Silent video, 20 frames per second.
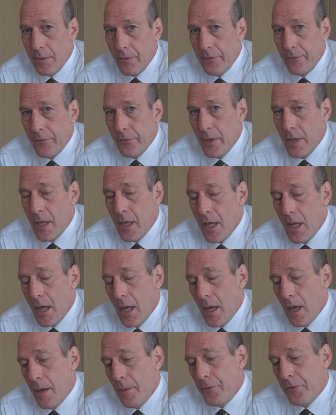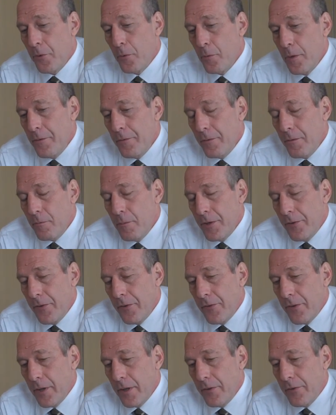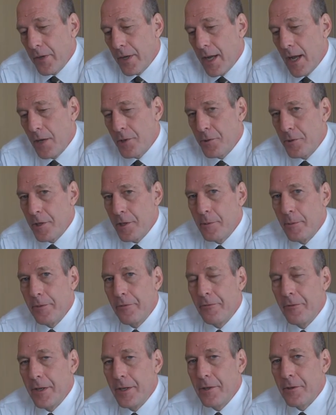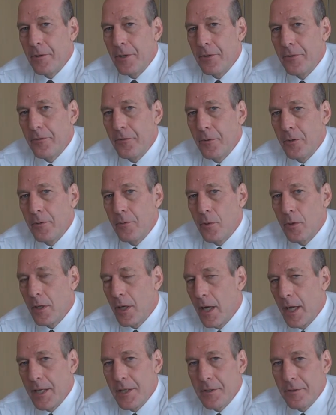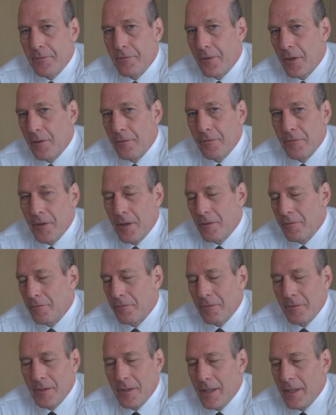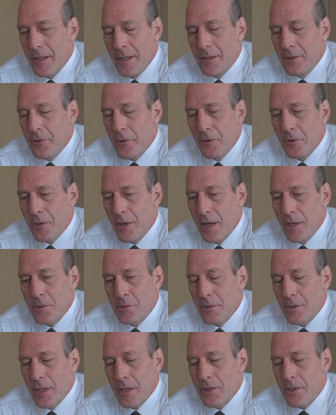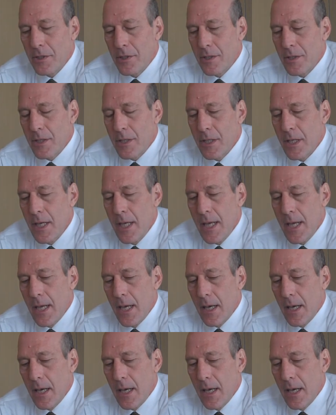1900s. Uh, so Riis is a, is a, contradictory figure. He's full of all kinds of, of, of internal contradictions.